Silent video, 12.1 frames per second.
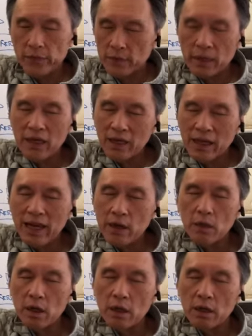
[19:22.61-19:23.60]
the
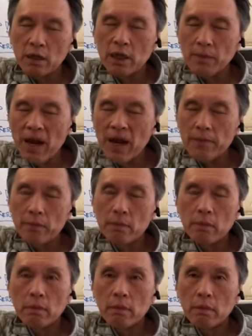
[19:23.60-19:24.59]
level, the map.
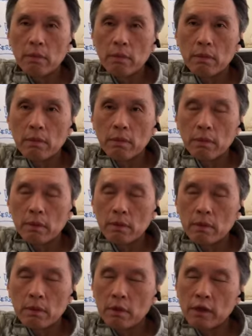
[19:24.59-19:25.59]

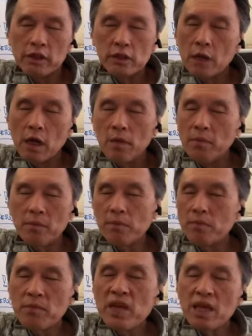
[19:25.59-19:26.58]
It's not
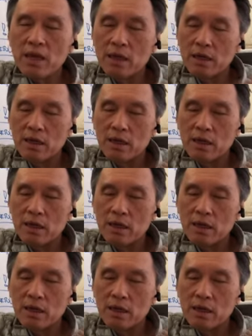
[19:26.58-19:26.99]
me.